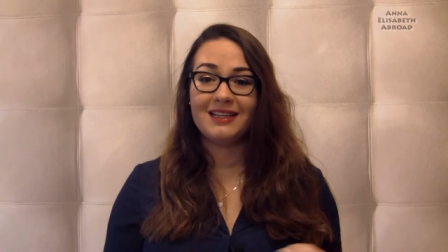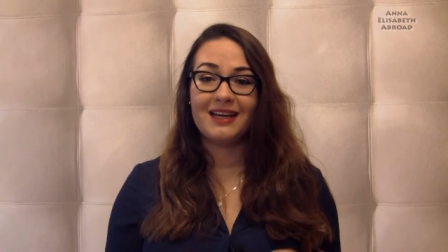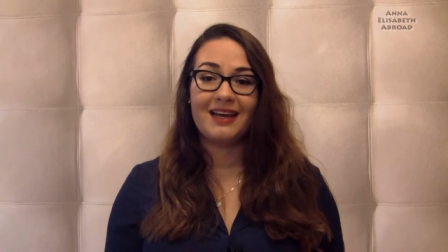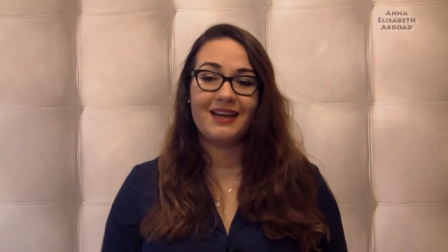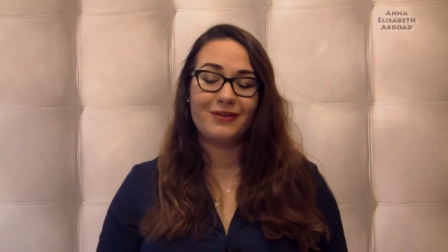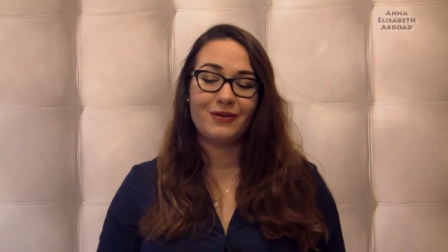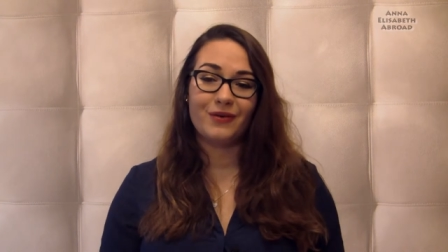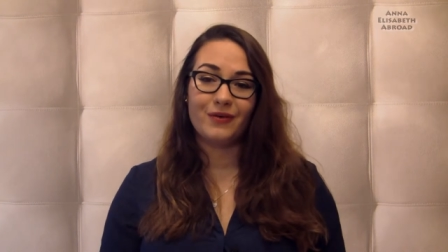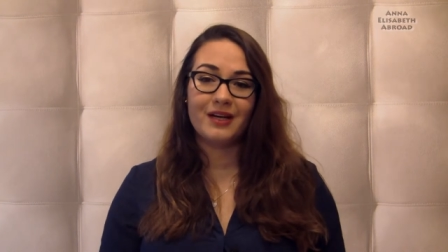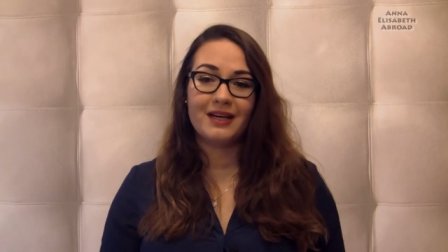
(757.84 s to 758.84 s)
that you
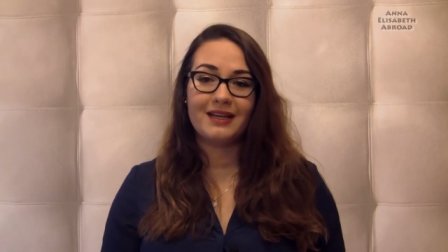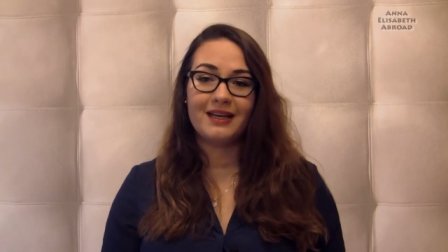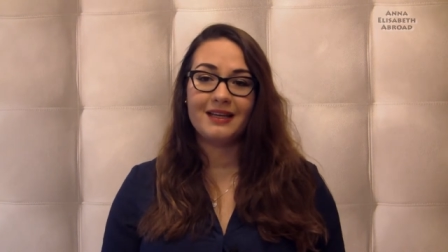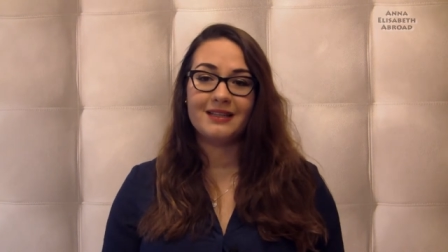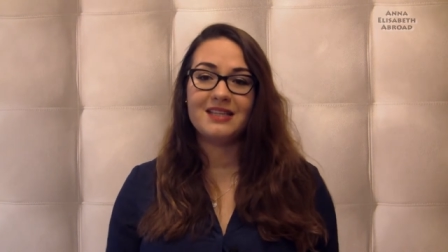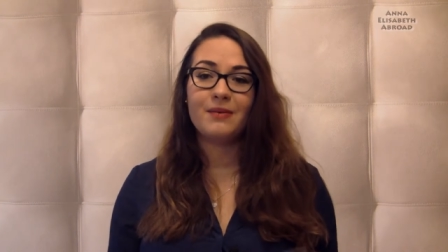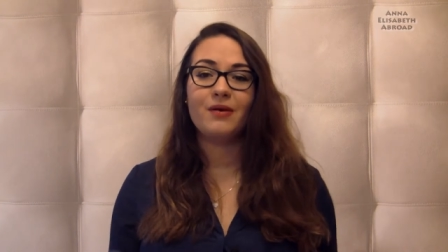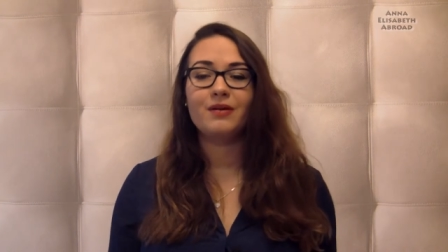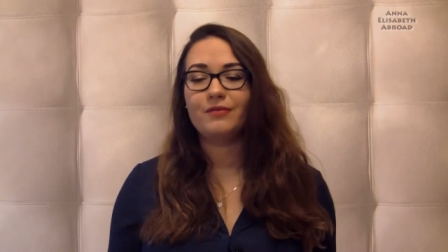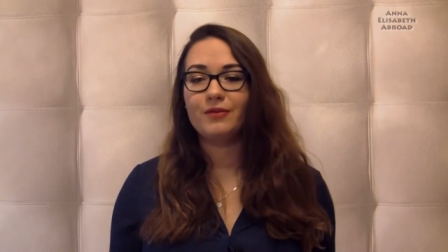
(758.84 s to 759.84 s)
know can
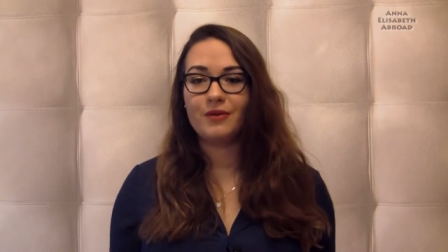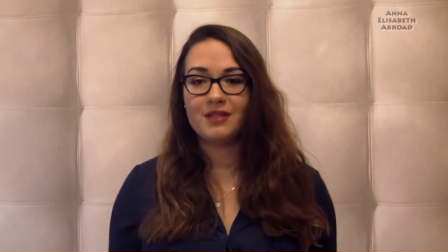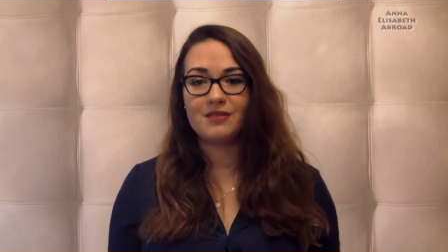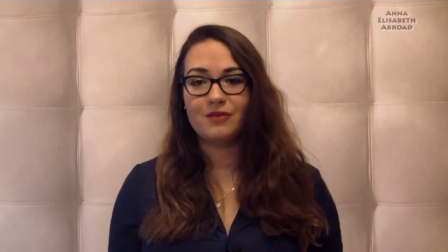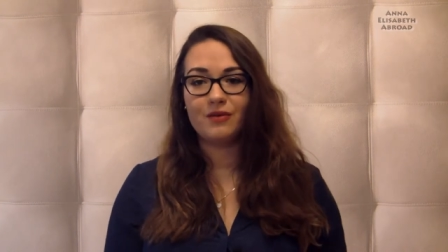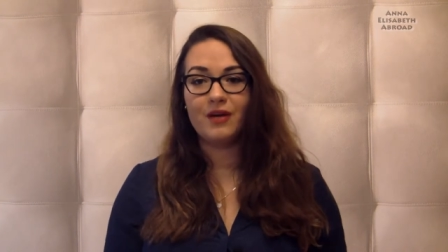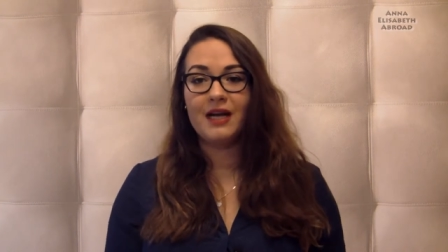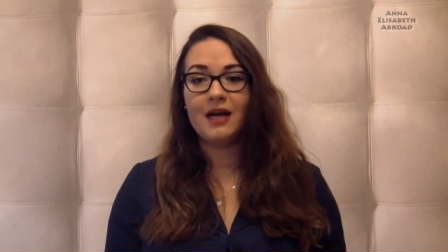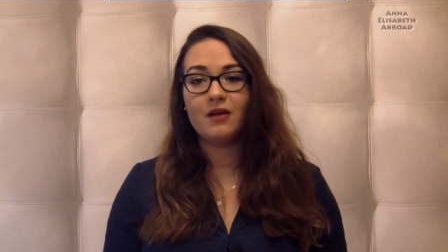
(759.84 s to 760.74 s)
somehow influence you.